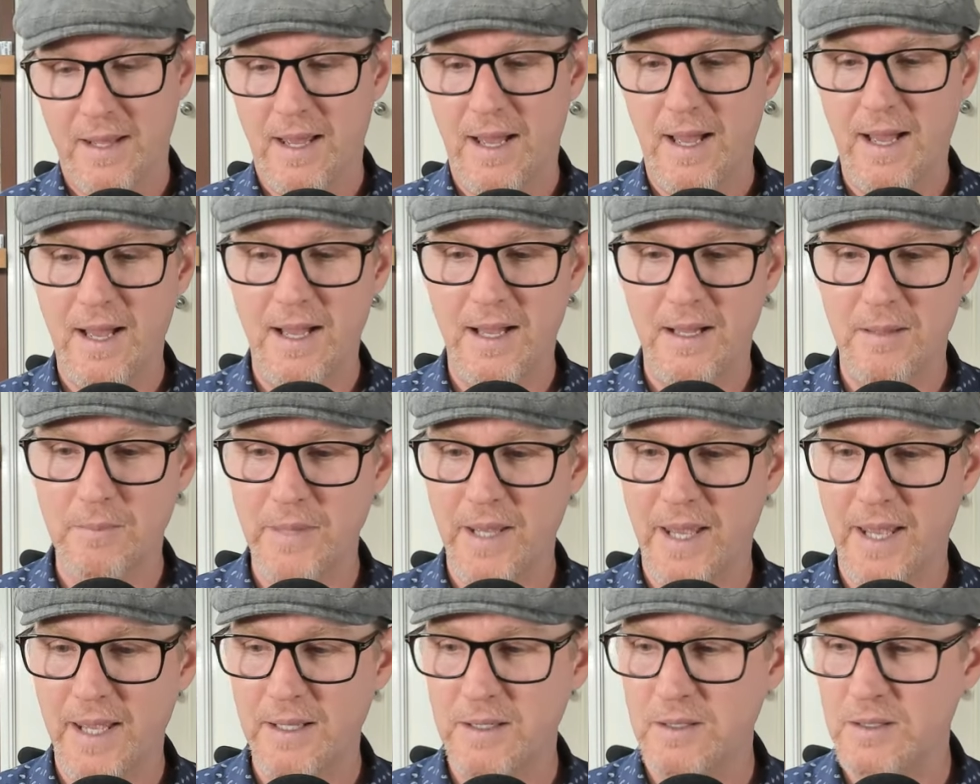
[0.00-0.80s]
um,
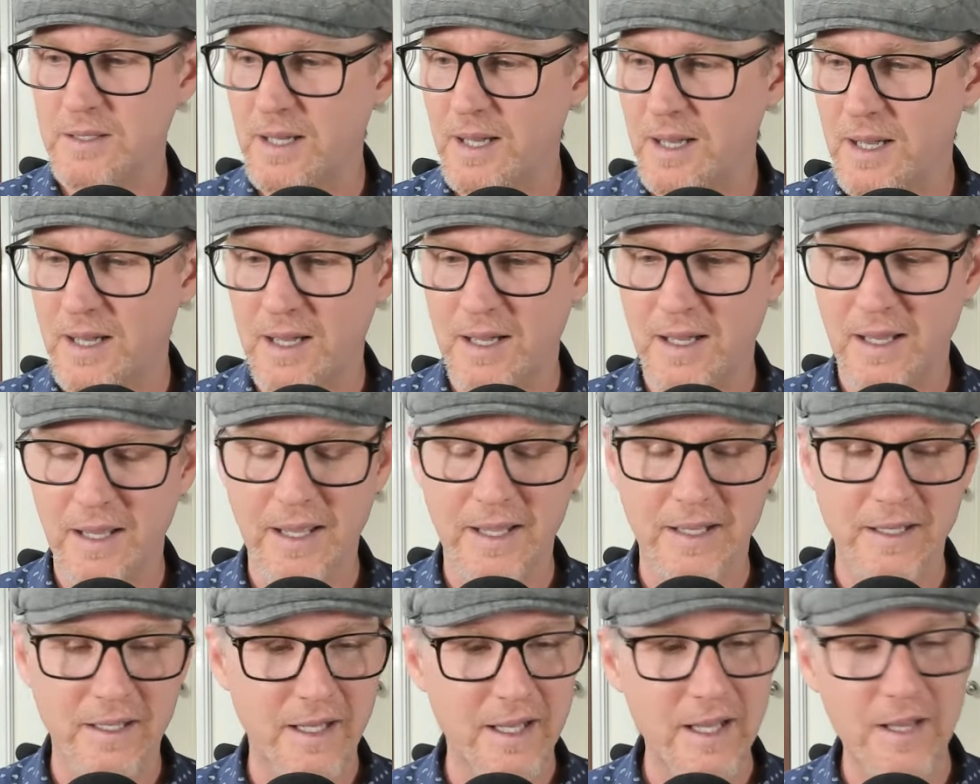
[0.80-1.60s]
and uh,
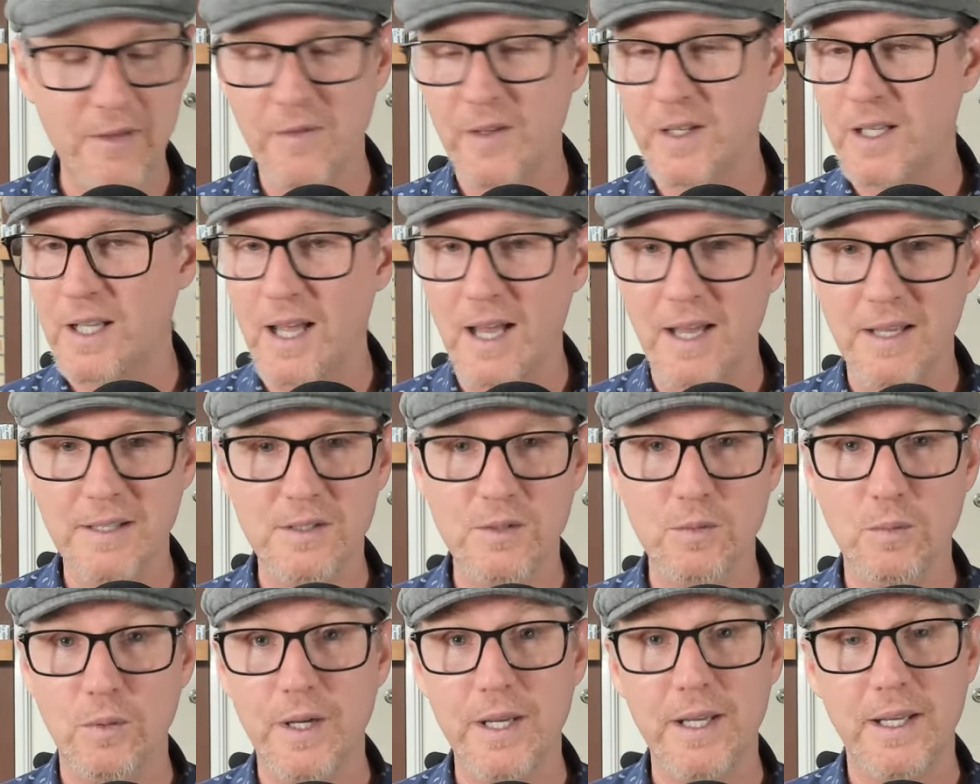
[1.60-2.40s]
and even
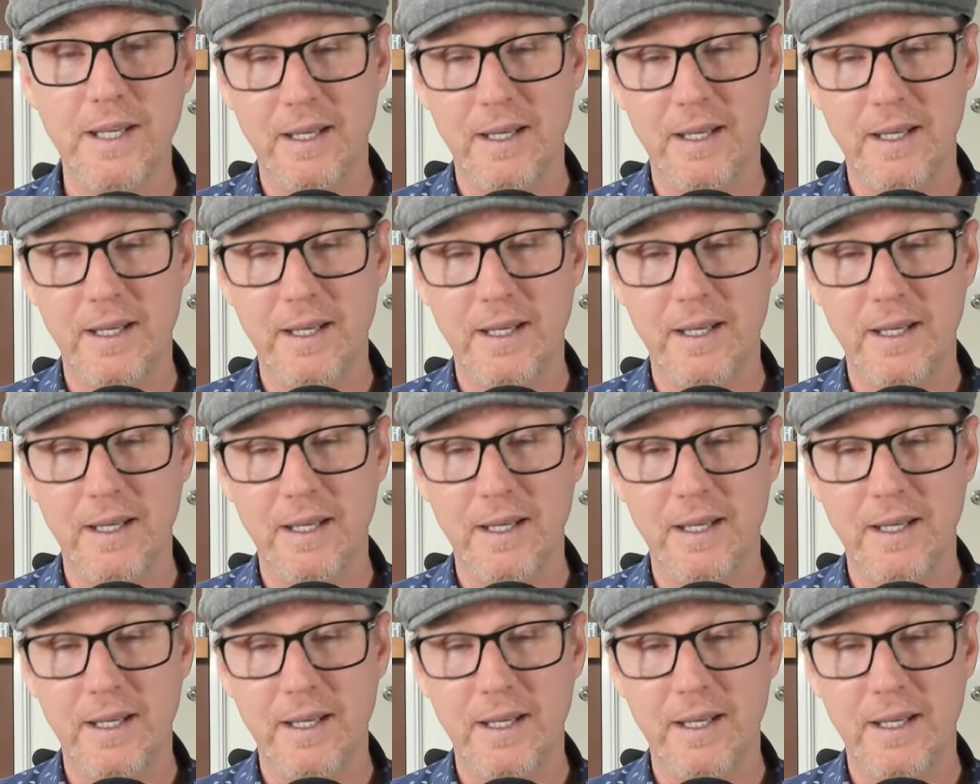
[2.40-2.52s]
last week,